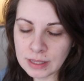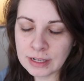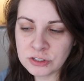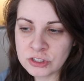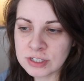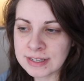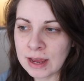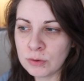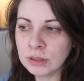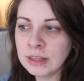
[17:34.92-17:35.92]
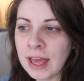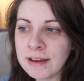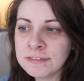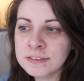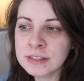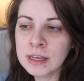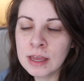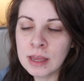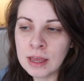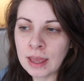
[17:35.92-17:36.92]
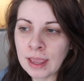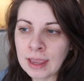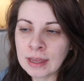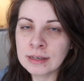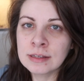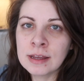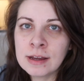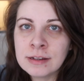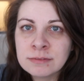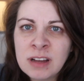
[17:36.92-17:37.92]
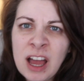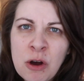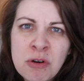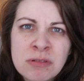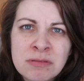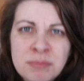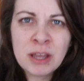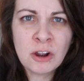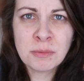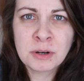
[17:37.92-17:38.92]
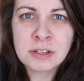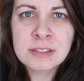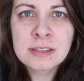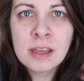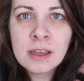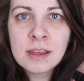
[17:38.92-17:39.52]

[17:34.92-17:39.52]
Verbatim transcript: And then she just now left. And um, my arm hurts.